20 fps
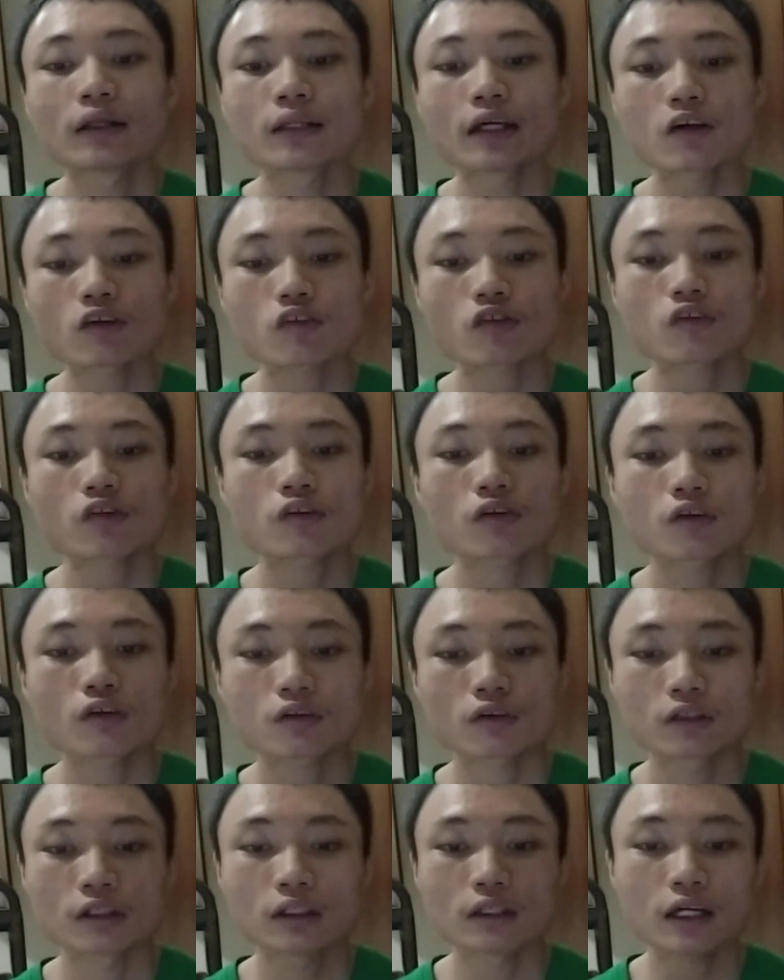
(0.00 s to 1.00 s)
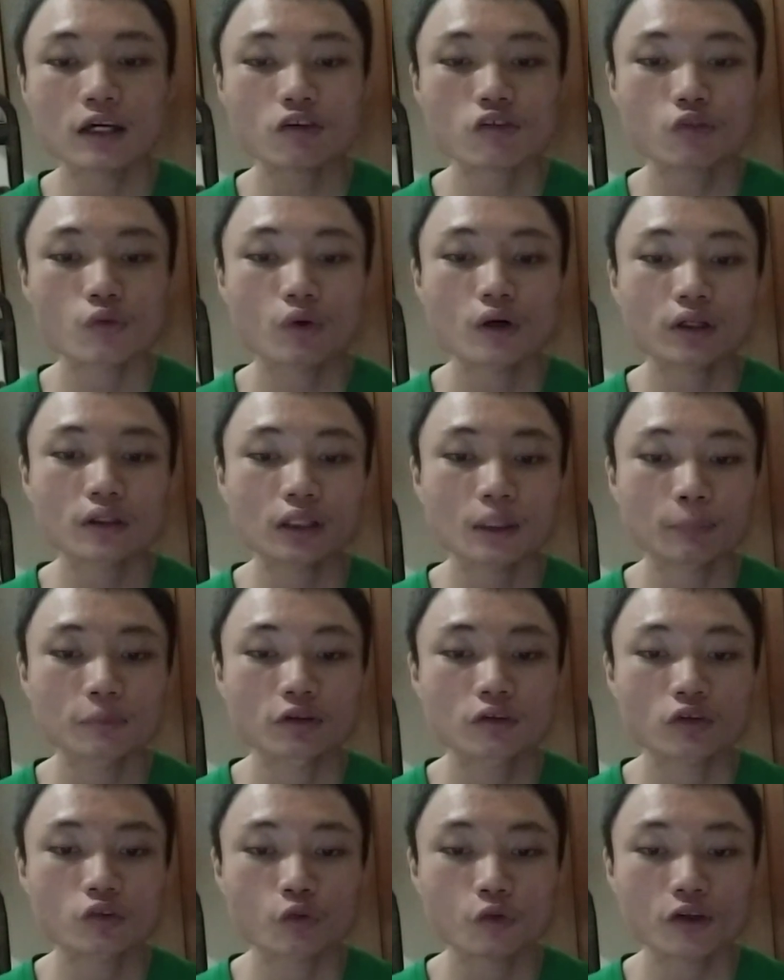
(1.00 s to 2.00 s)
Next, the last one,
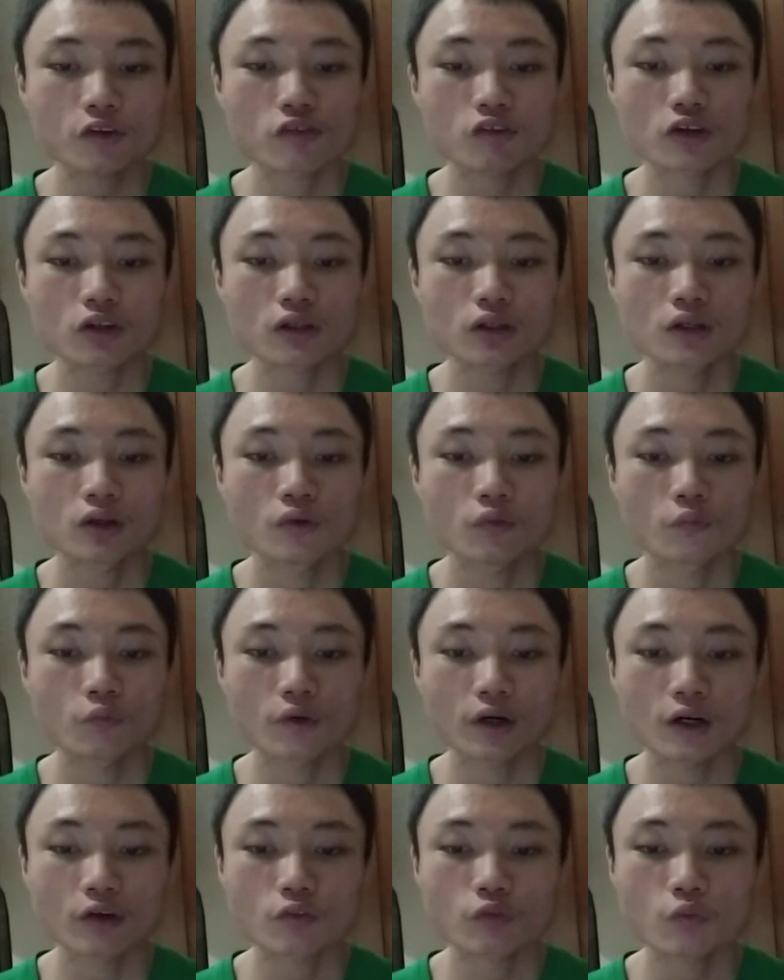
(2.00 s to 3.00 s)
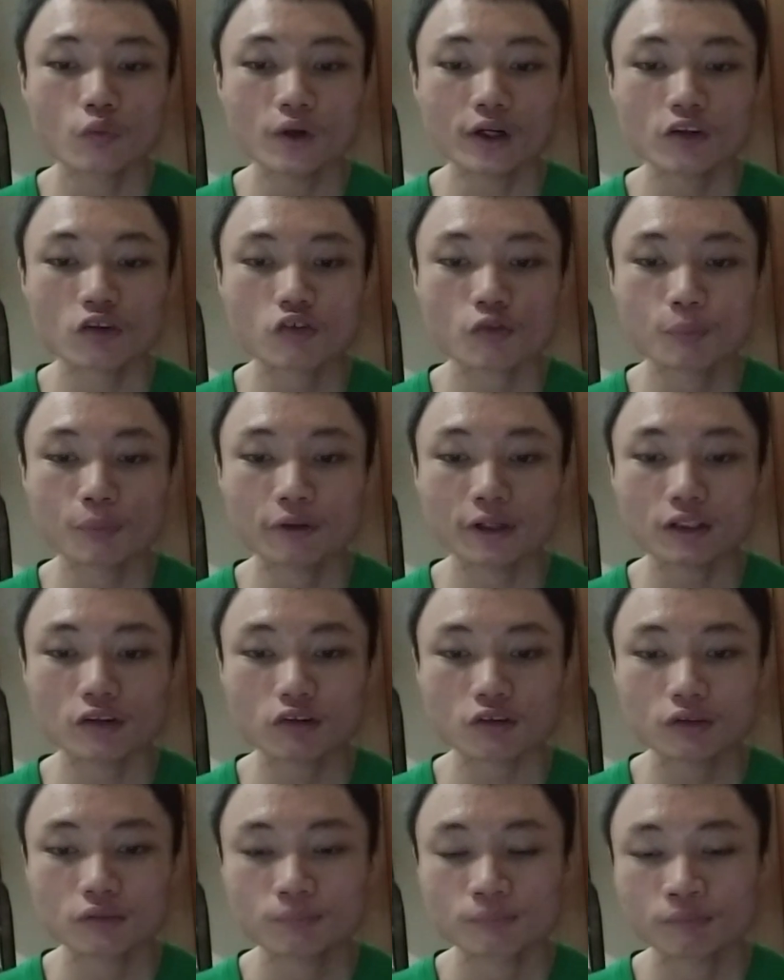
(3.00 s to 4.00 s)
number 20, we have widespread.
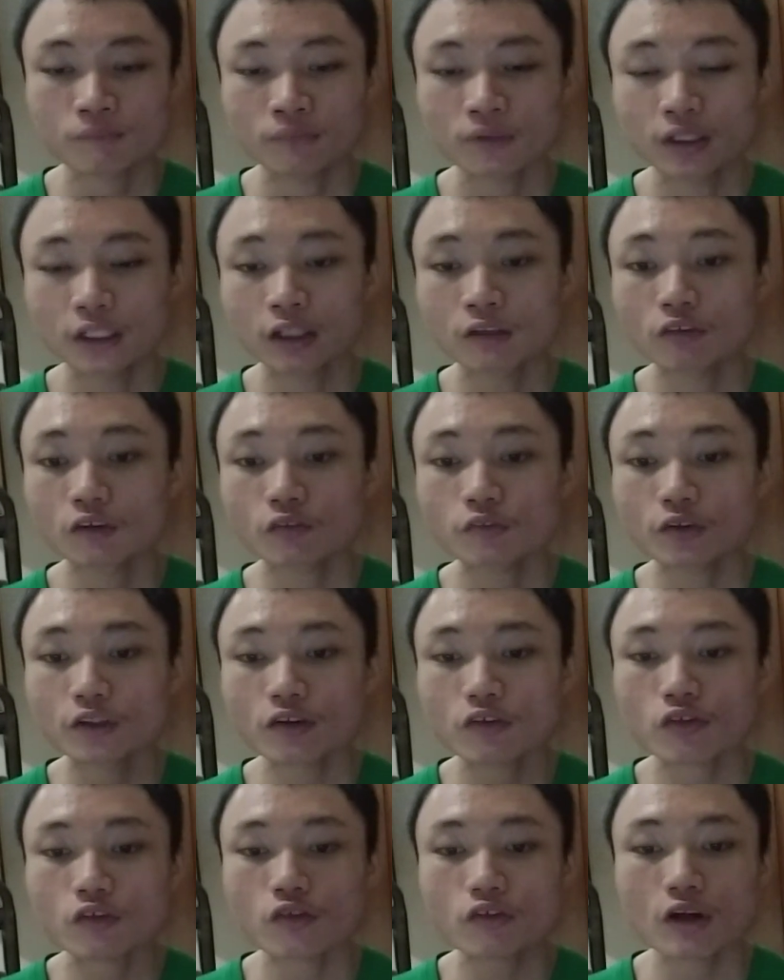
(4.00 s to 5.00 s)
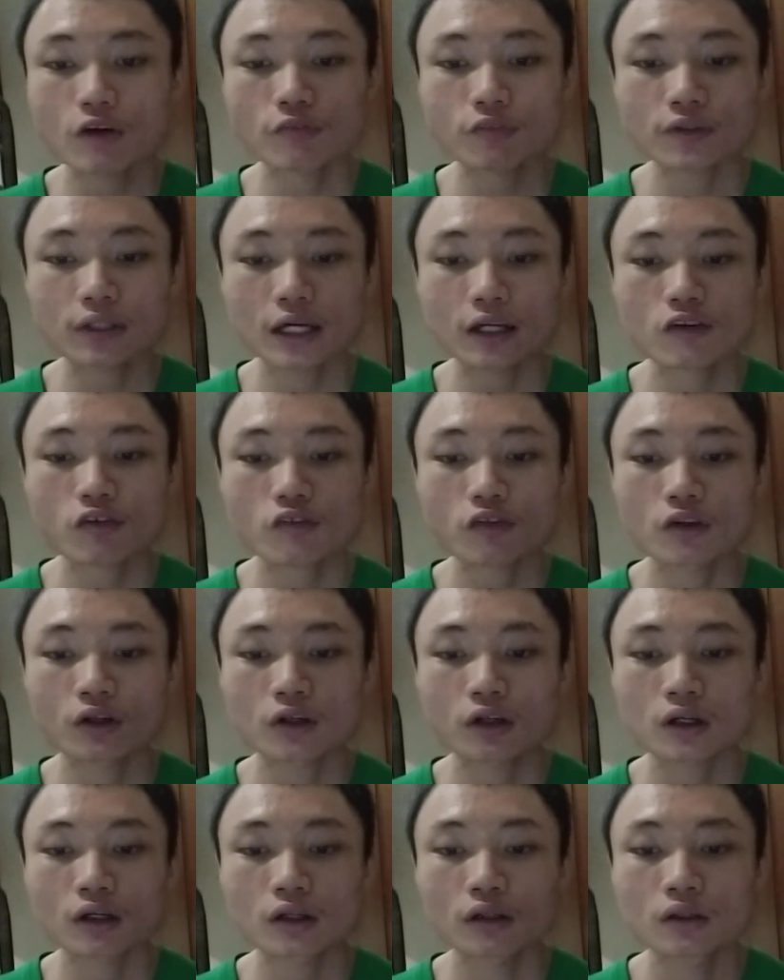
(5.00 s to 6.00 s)
It refers to something that
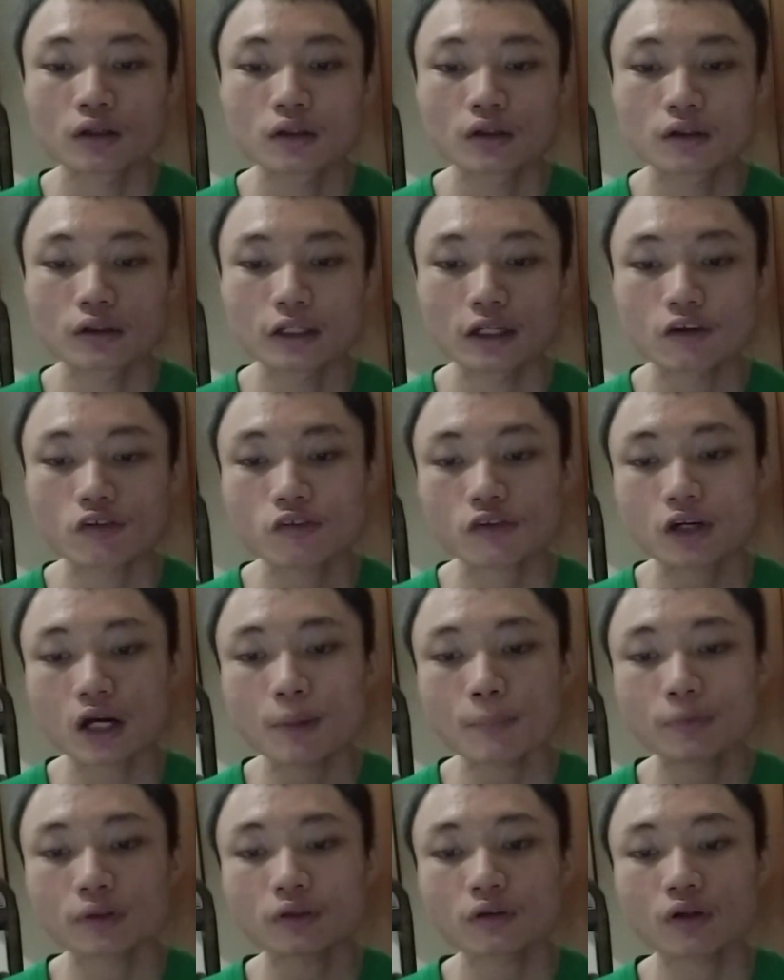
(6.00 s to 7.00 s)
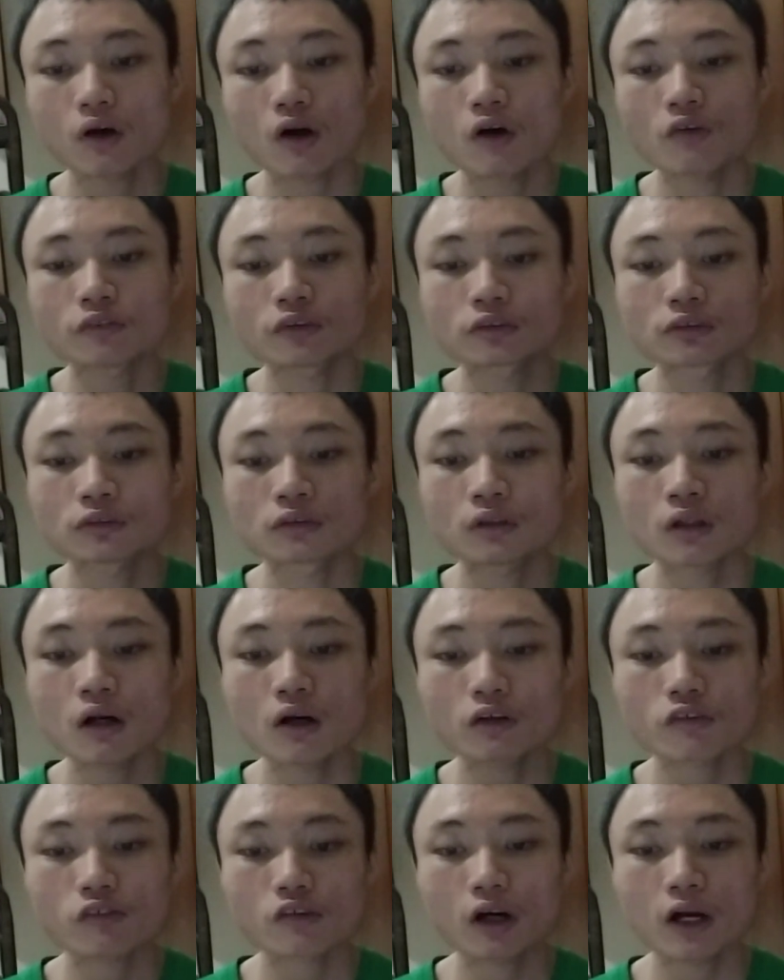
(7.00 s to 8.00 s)
is common over a
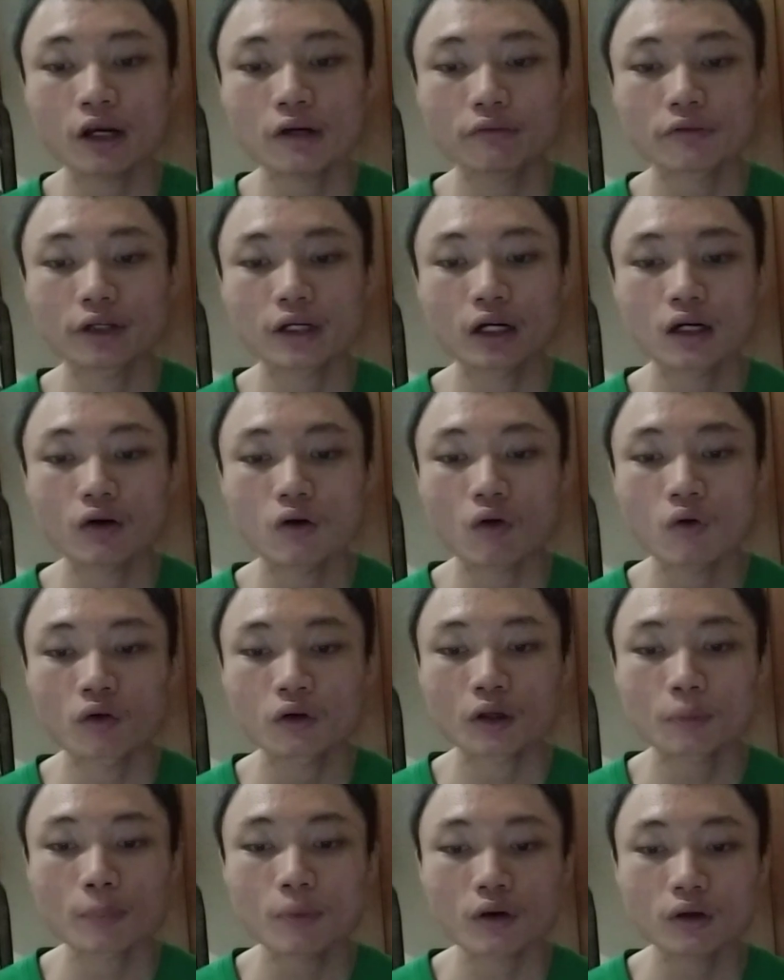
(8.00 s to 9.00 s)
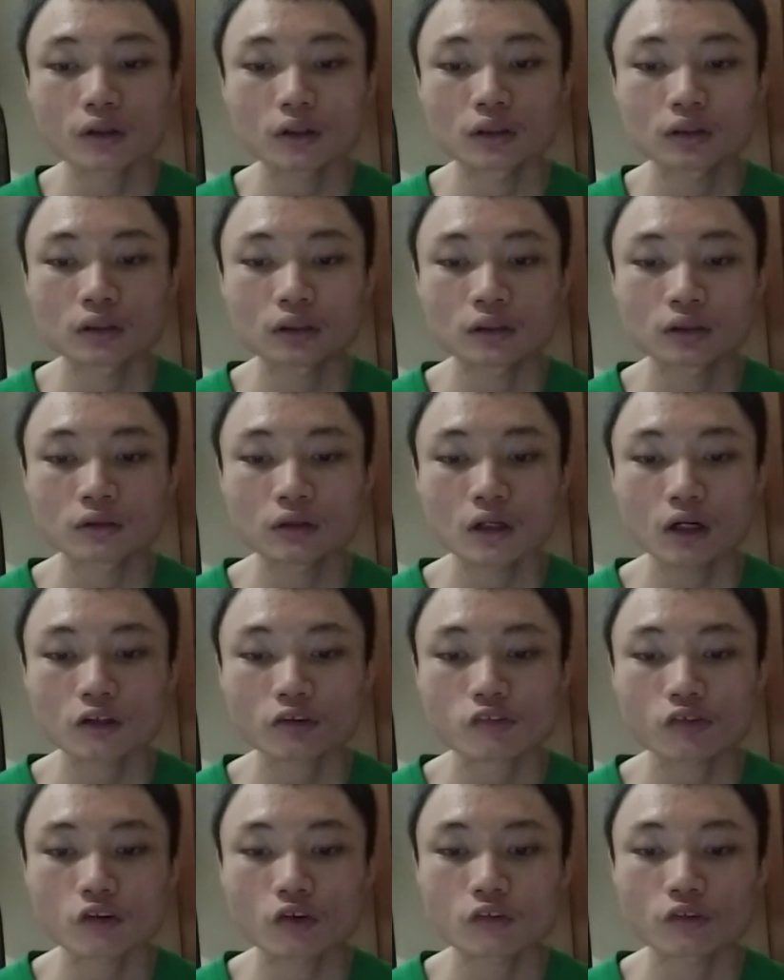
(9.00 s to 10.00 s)
large area or among a
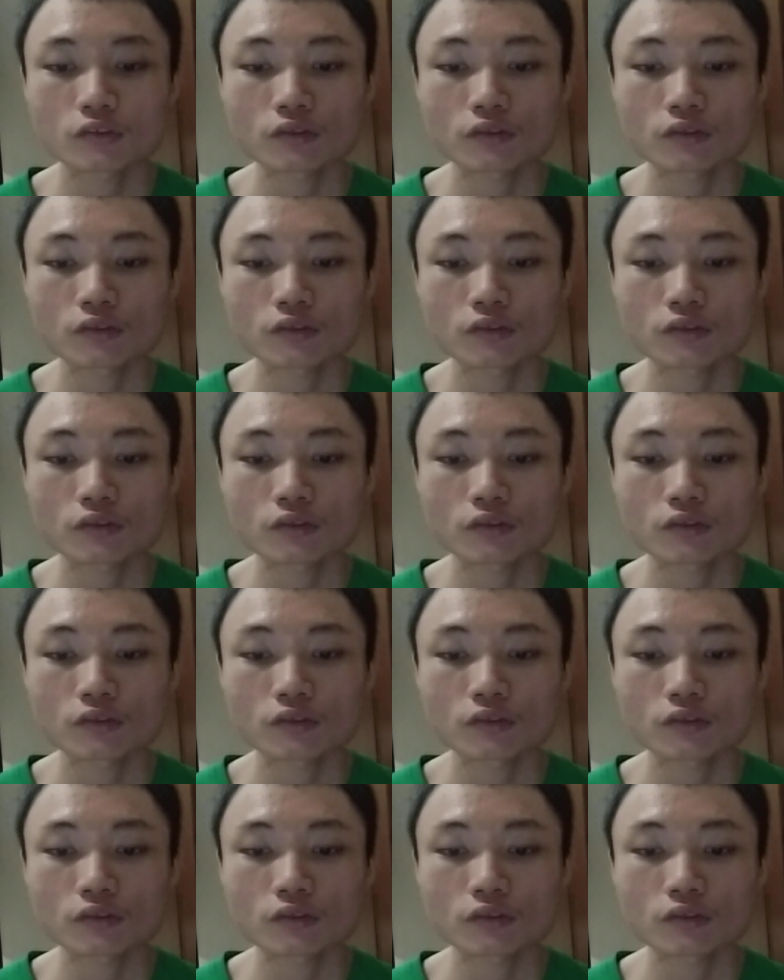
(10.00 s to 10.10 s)
large